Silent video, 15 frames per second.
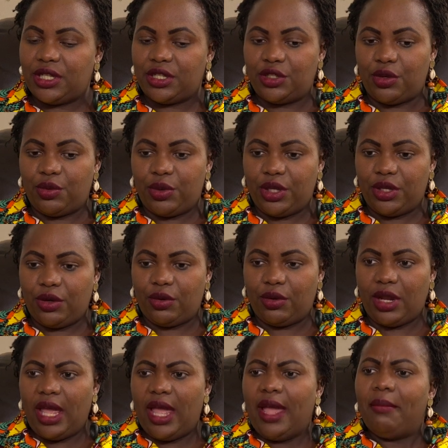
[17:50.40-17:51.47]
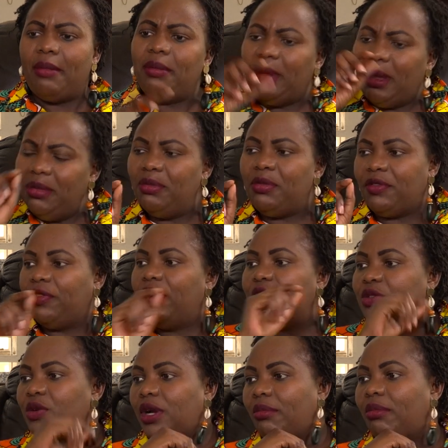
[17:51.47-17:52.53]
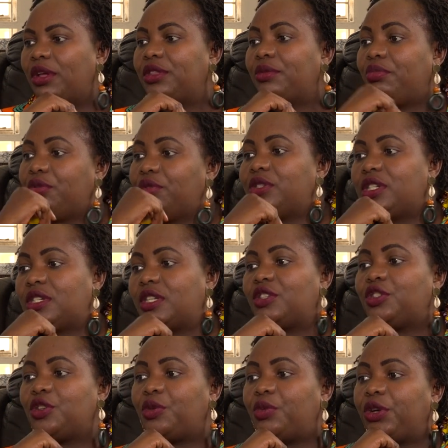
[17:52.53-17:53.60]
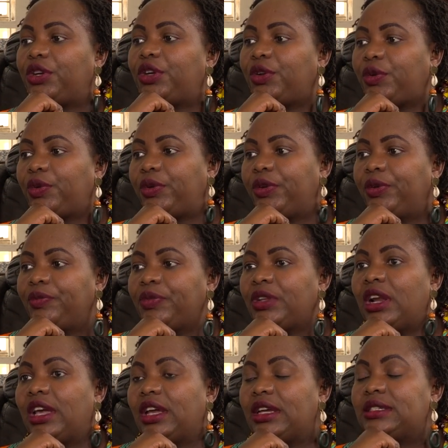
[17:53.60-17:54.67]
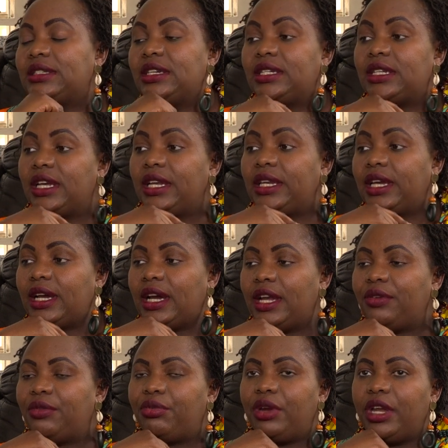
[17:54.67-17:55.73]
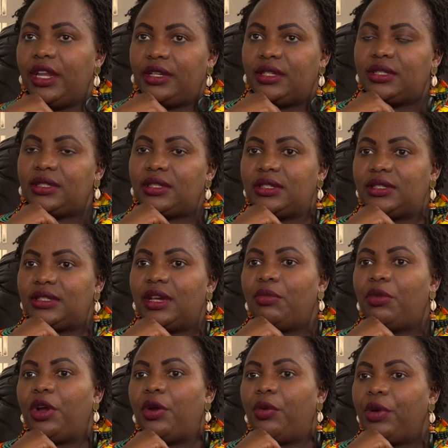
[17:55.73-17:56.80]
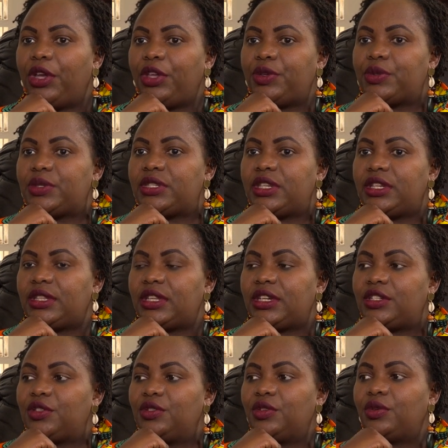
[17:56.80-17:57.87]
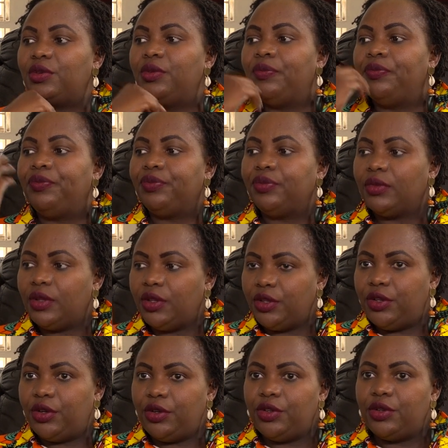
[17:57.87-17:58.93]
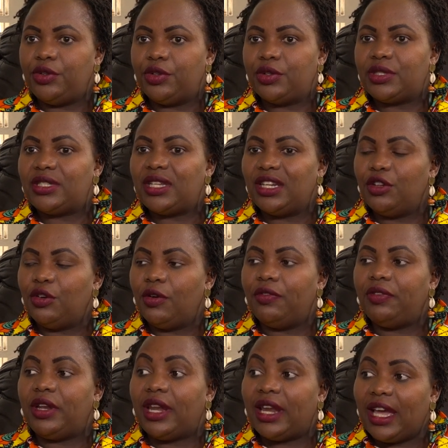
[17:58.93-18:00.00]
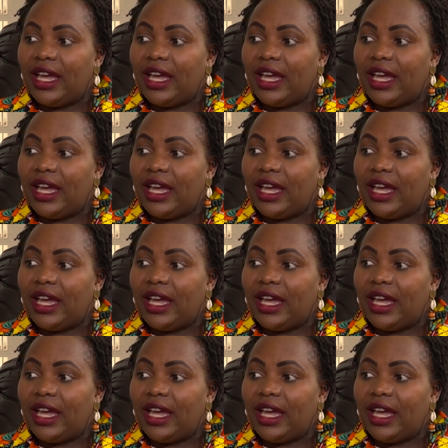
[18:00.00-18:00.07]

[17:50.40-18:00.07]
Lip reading: that you're working on. But maybe before I talk about the project that you're working on, like I said earlier, I read somewhere where you said that, you know, you're starting off in